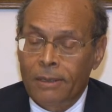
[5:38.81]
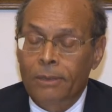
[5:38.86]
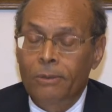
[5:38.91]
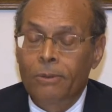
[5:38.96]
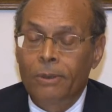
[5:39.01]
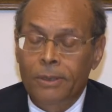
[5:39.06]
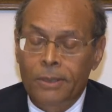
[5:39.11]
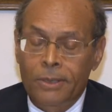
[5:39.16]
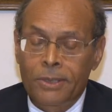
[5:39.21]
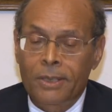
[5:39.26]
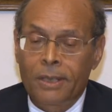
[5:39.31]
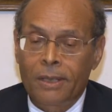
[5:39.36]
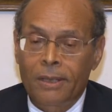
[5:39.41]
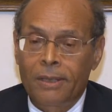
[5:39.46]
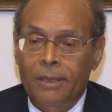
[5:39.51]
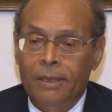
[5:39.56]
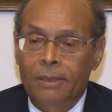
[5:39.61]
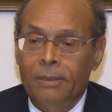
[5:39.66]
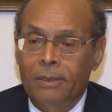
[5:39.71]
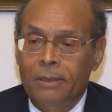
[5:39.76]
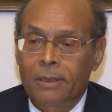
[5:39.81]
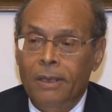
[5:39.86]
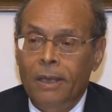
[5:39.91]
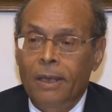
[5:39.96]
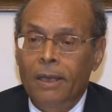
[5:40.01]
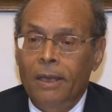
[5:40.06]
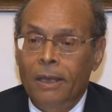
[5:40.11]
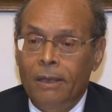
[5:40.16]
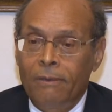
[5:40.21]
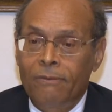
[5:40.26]
do understand that,
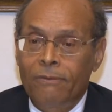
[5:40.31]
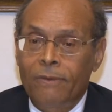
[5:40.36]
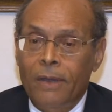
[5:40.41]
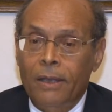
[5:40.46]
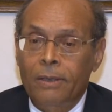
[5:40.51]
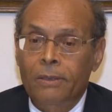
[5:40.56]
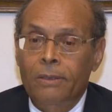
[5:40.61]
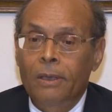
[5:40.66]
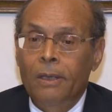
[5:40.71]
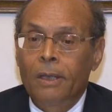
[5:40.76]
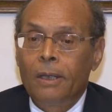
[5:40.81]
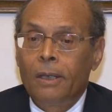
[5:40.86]
in fact,